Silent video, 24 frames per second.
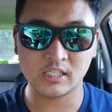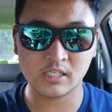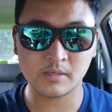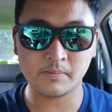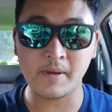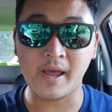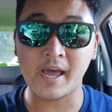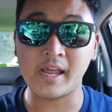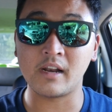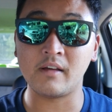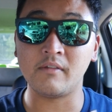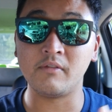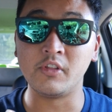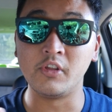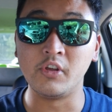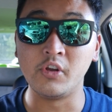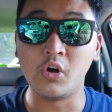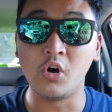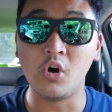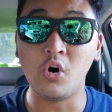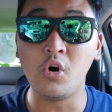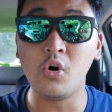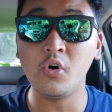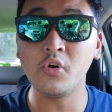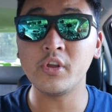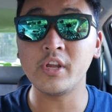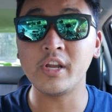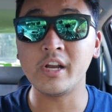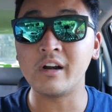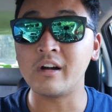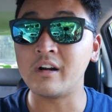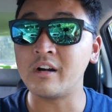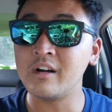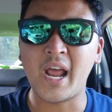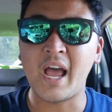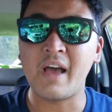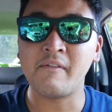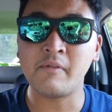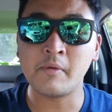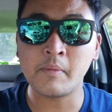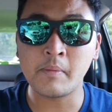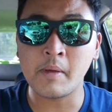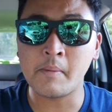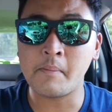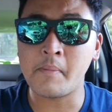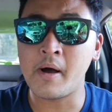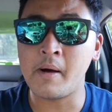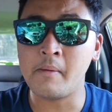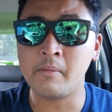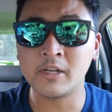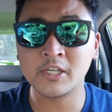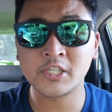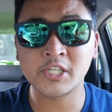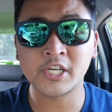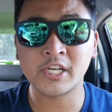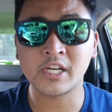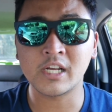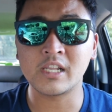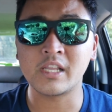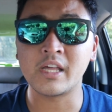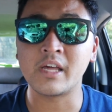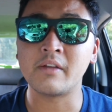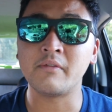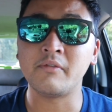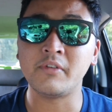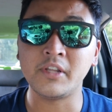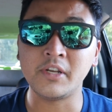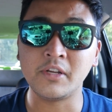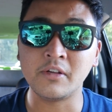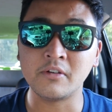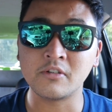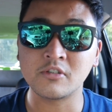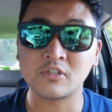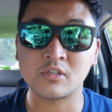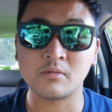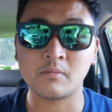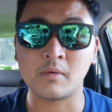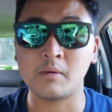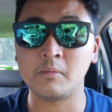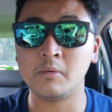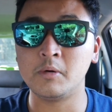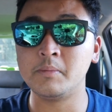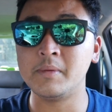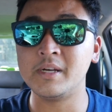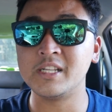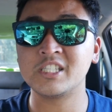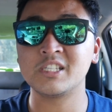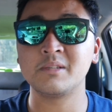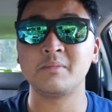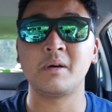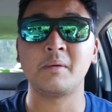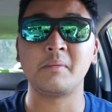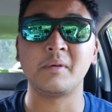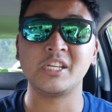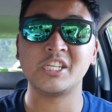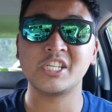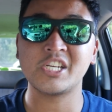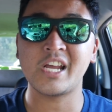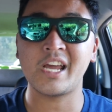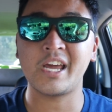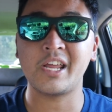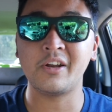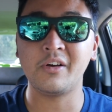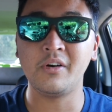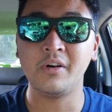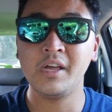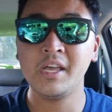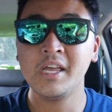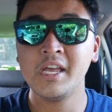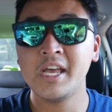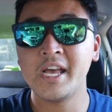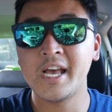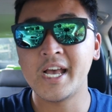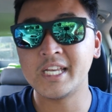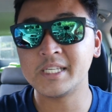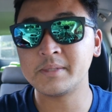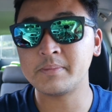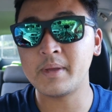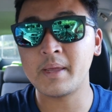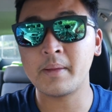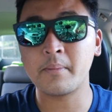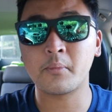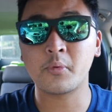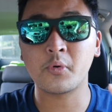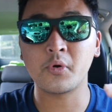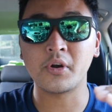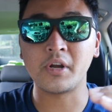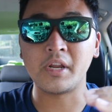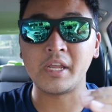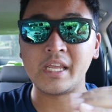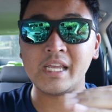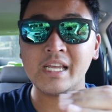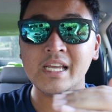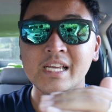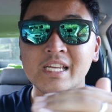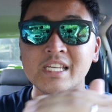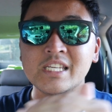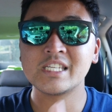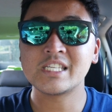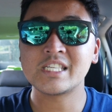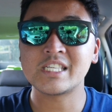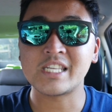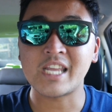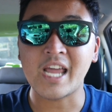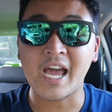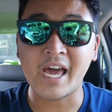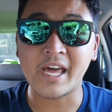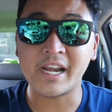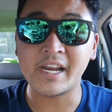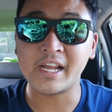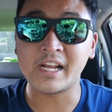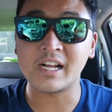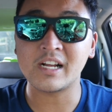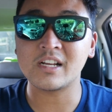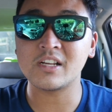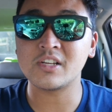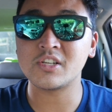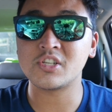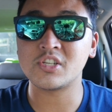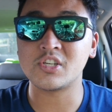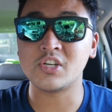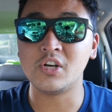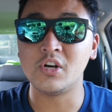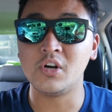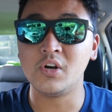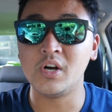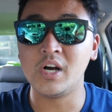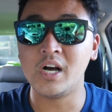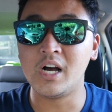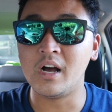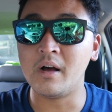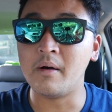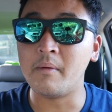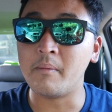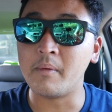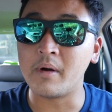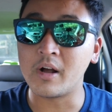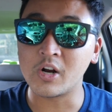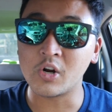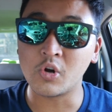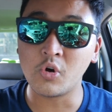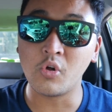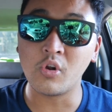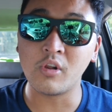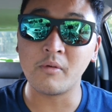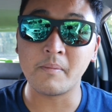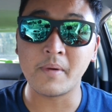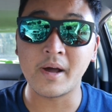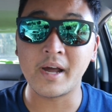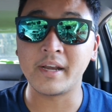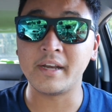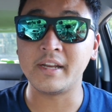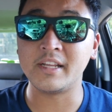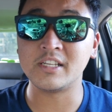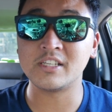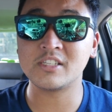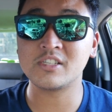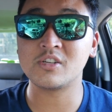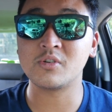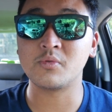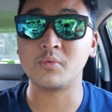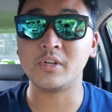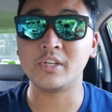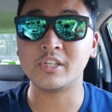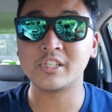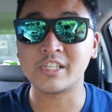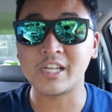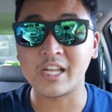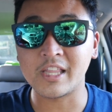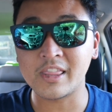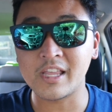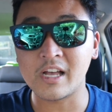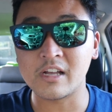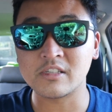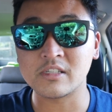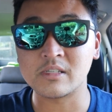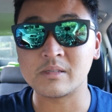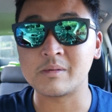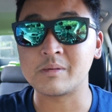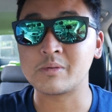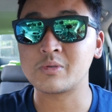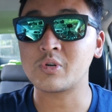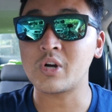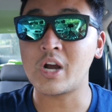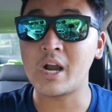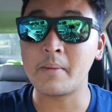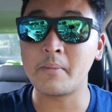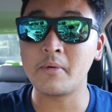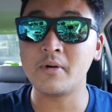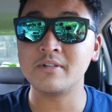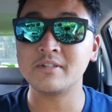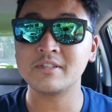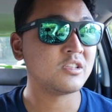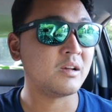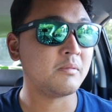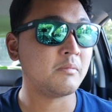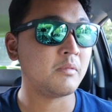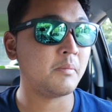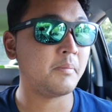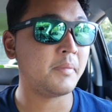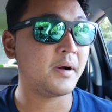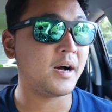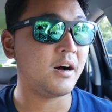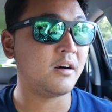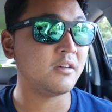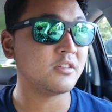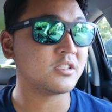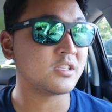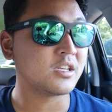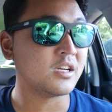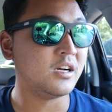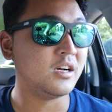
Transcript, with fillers: span of the whole year. I haven't been publishing a lot of videos, so my momentum on my channel has been pretty static. So um, a goal of mine is to reach 10,000 subscribers. I'm about